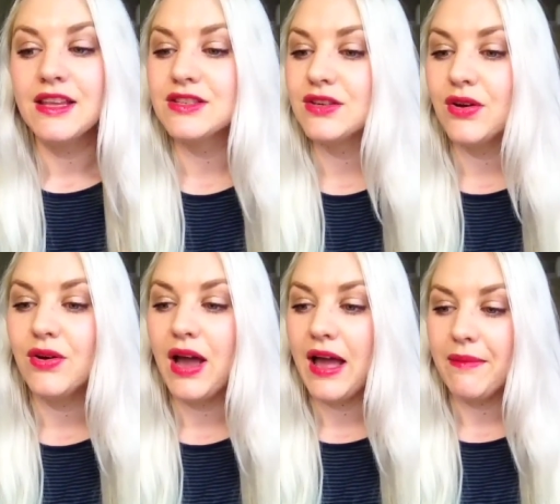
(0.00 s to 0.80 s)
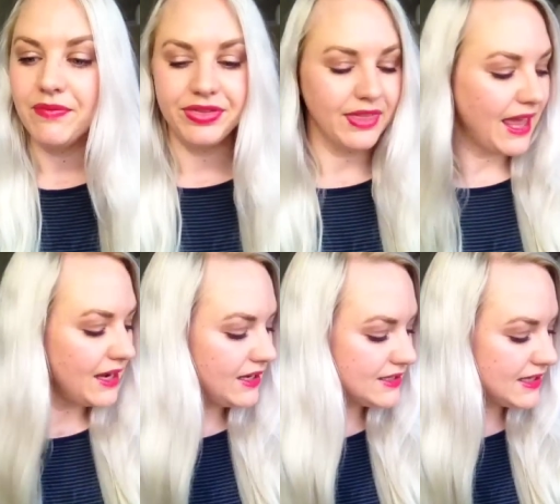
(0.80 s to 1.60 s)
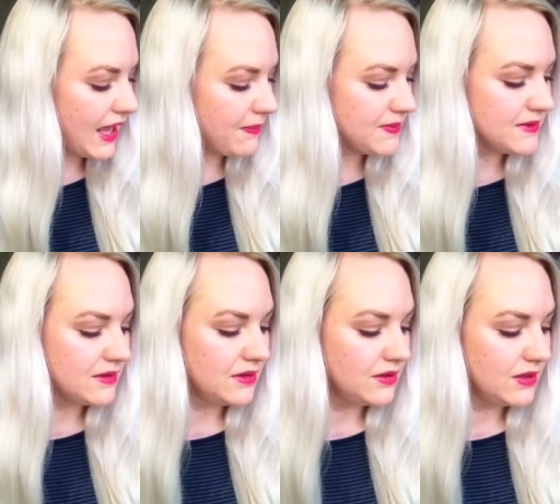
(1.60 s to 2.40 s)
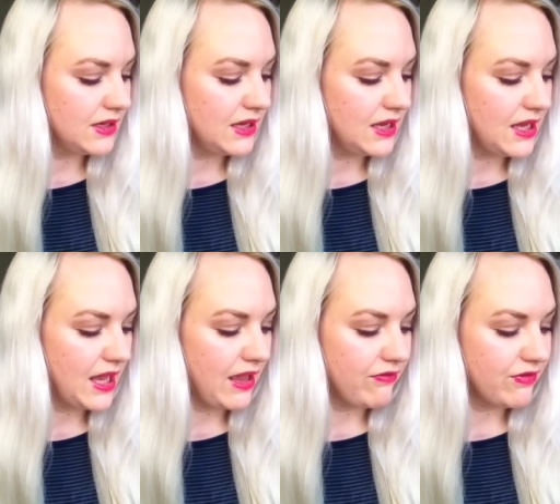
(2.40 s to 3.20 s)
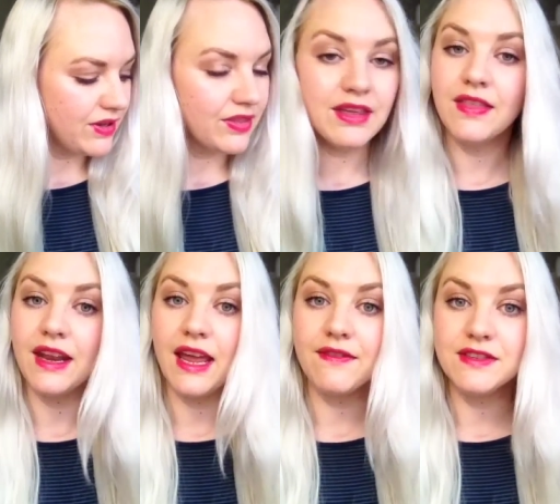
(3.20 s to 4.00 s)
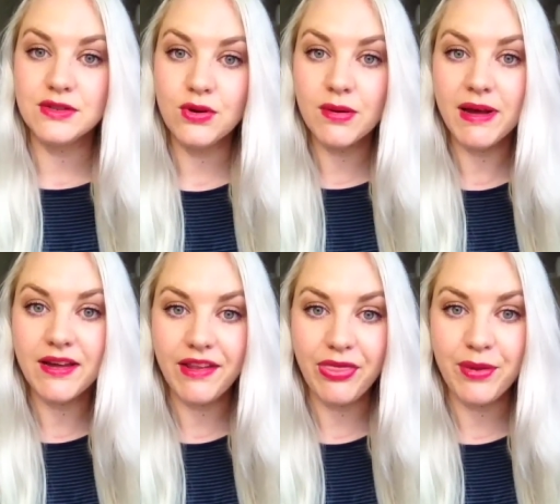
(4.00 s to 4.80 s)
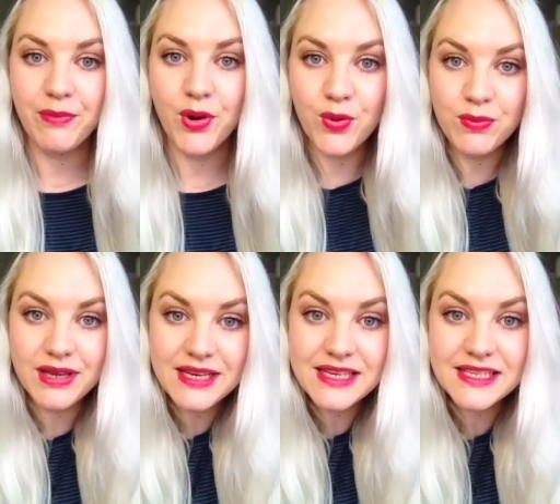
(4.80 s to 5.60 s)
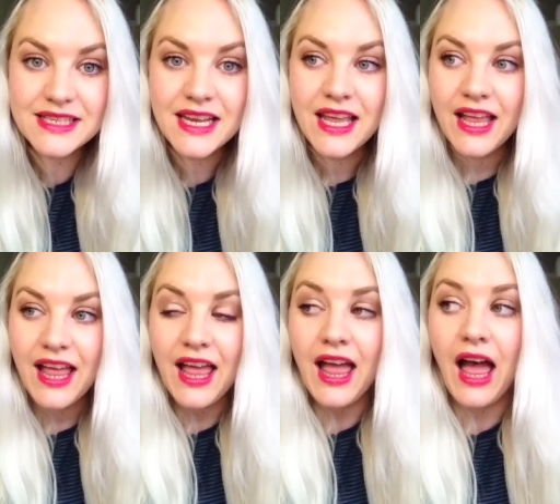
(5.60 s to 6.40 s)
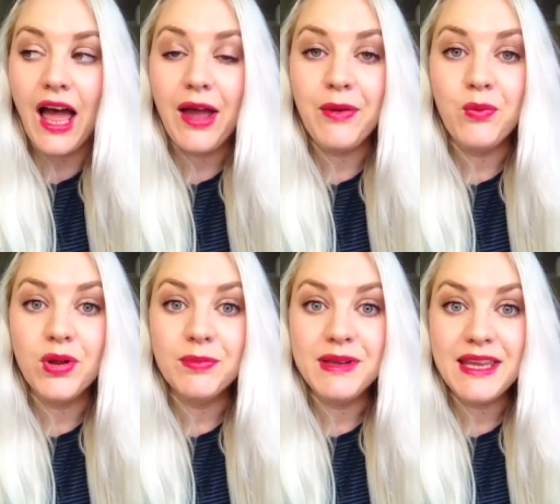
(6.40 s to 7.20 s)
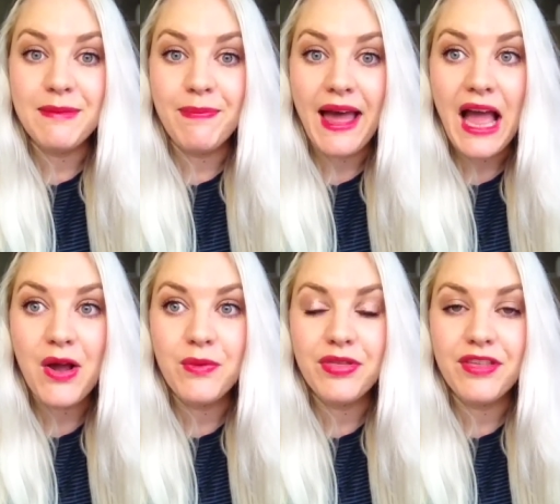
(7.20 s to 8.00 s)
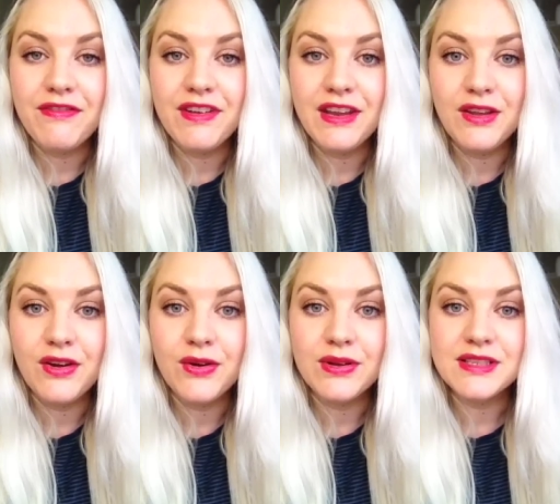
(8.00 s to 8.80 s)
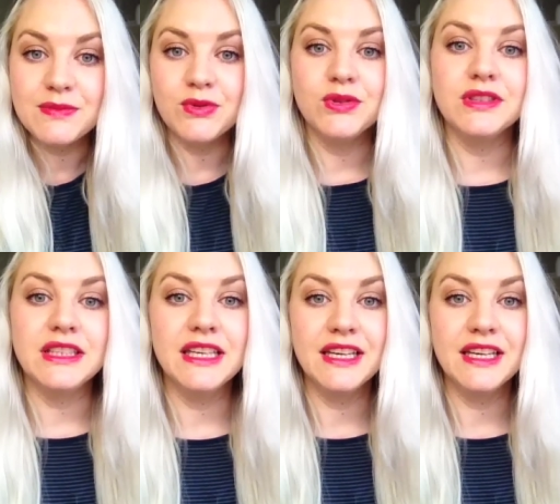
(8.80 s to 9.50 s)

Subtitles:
So that is absolutely everything that I have to talk about at the moment. I will be back with a video, a small